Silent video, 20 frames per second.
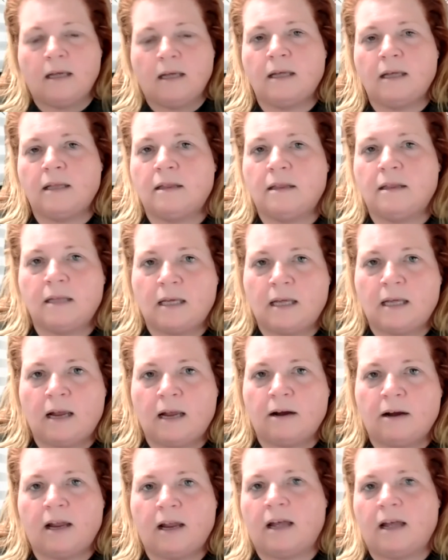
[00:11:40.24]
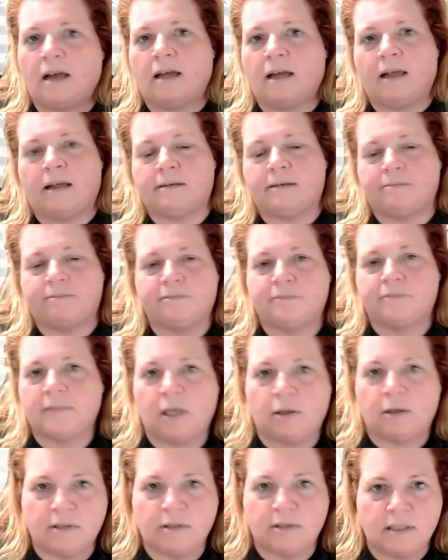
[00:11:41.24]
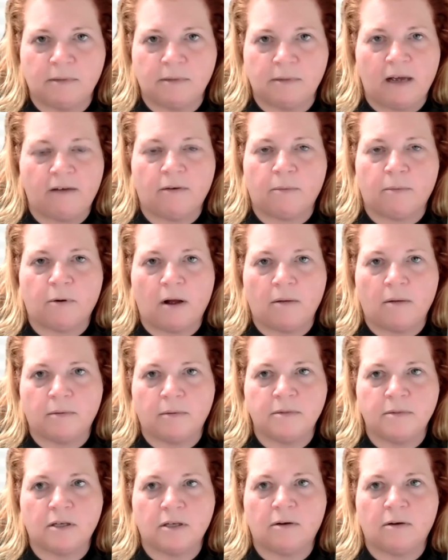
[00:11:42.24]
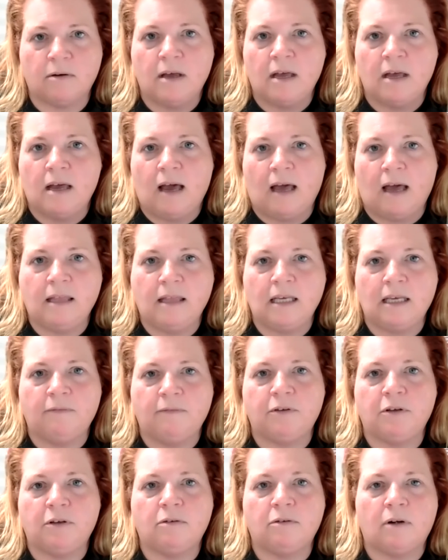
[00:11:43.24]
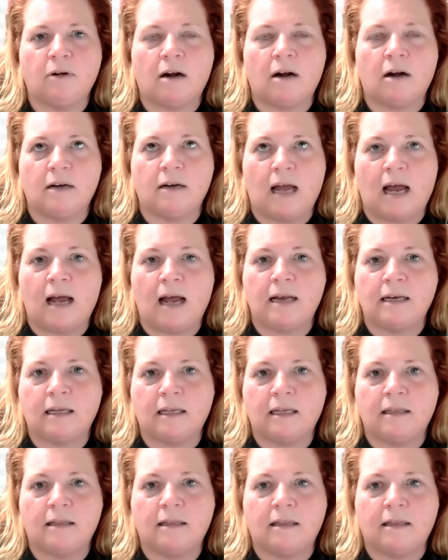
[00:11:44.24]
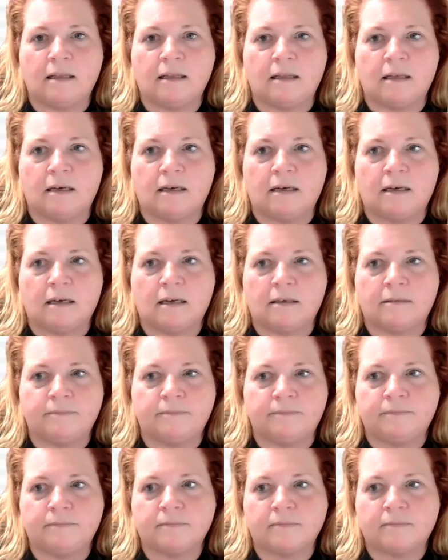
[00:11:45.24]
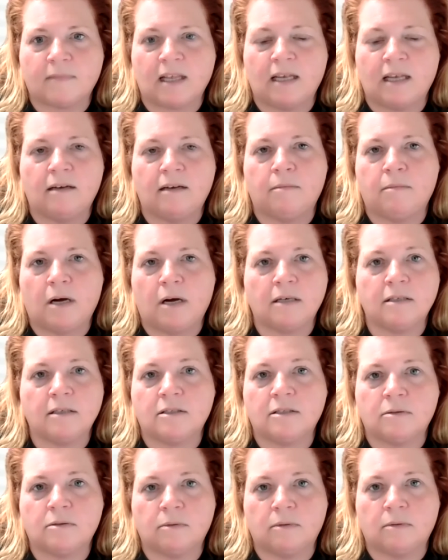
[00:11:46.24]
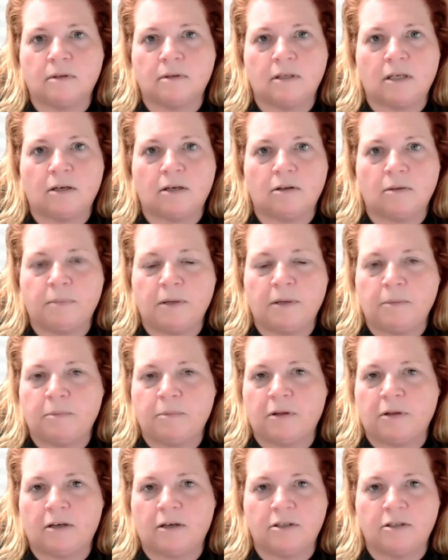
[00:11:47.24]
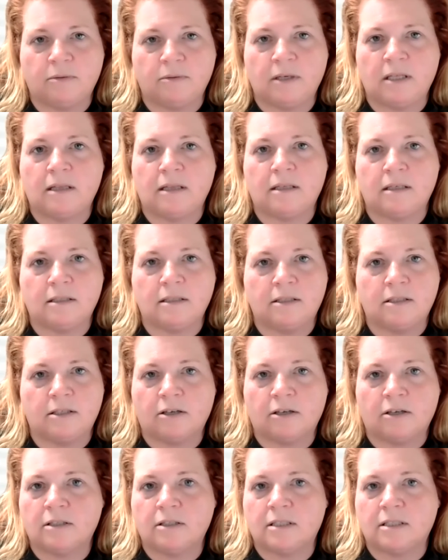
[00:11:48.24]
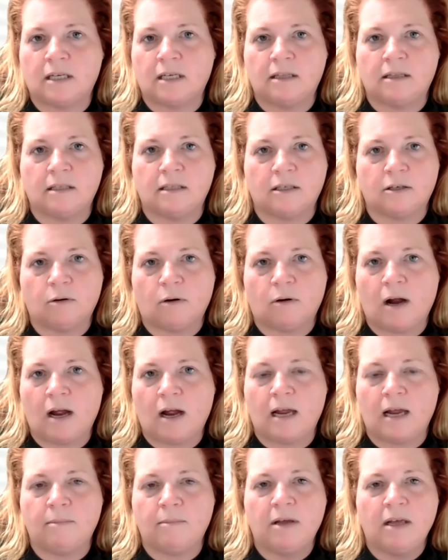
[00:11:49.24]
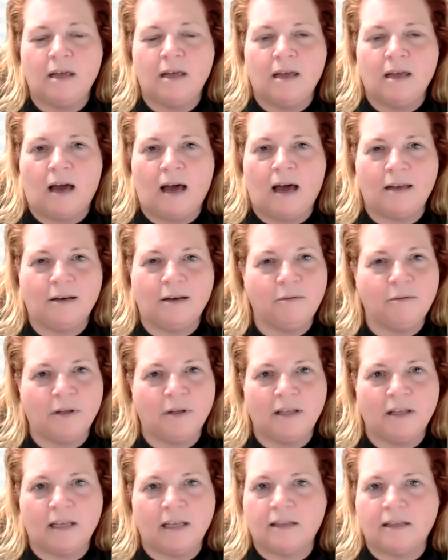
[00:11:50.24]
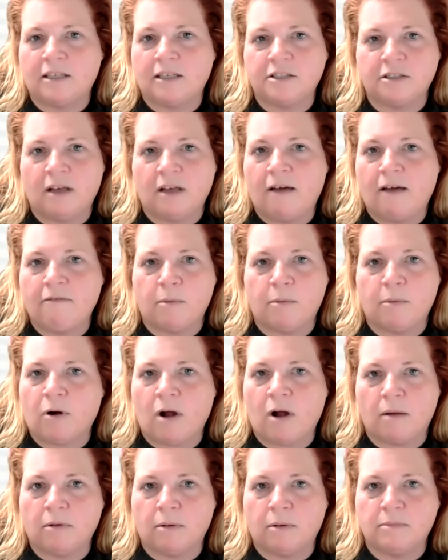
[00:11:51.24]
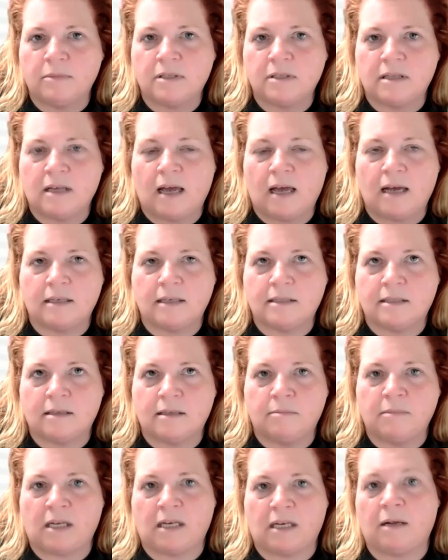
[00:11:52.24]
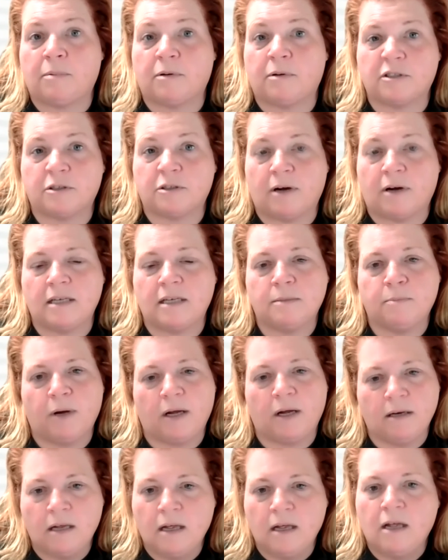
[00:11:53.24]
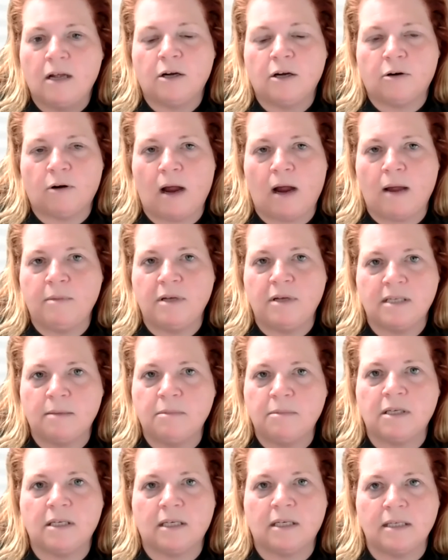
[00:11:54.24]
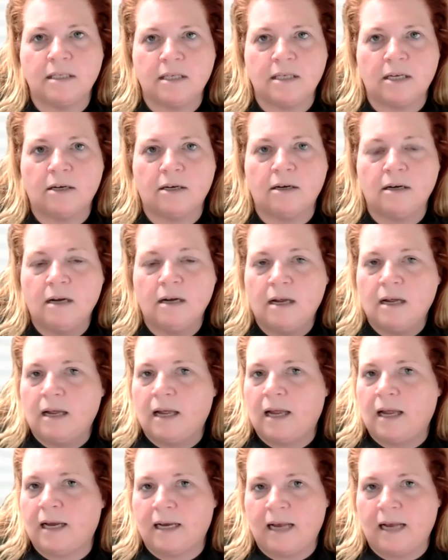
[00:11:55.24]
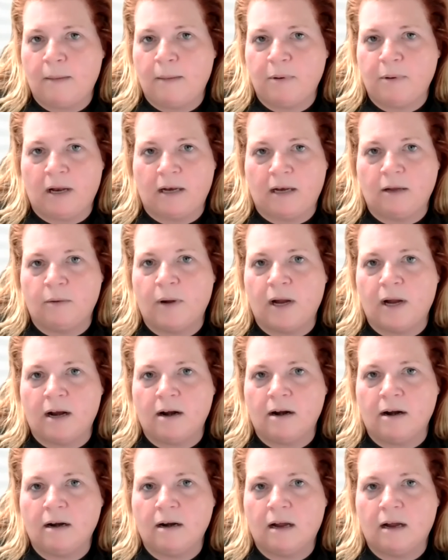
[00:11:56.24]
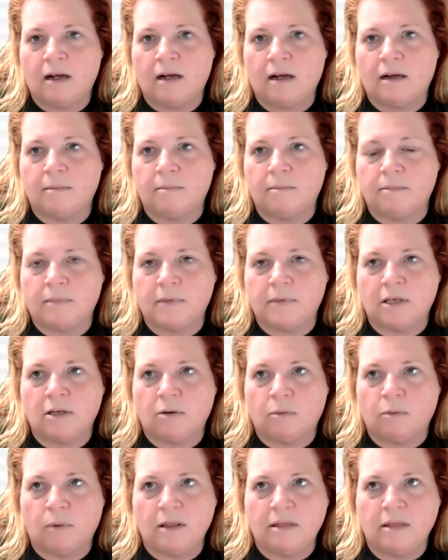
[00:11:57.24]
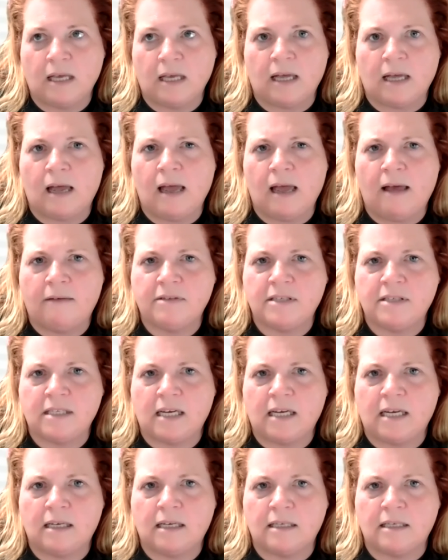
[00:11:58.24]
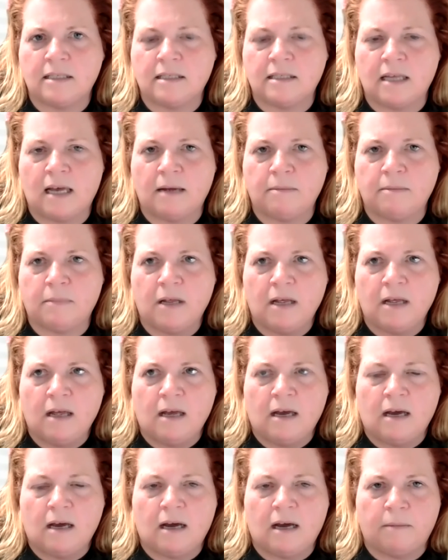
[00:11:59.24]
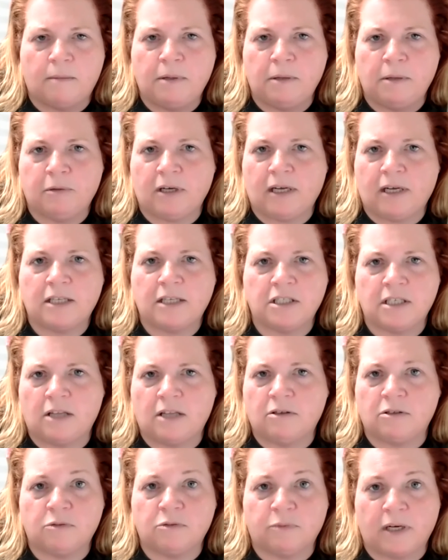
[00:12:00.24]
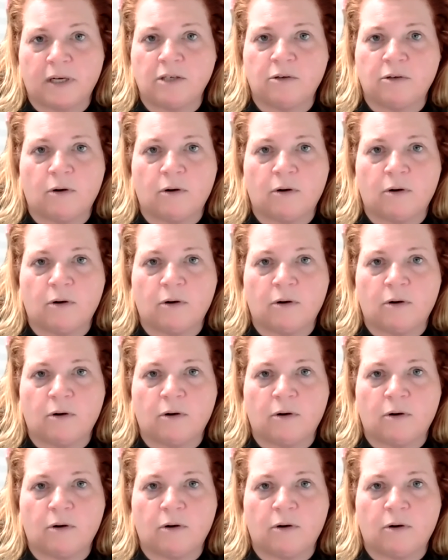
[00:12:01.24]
in the area and don't seem to have a problem. So I think if you are not in the in amongst the people that are doing the dirt and the crime, I don't really think that you'll have the problems that the media portrays. But crime is something to consider. It can happen anywhere. One thing I have seen is that people are catching on those Ring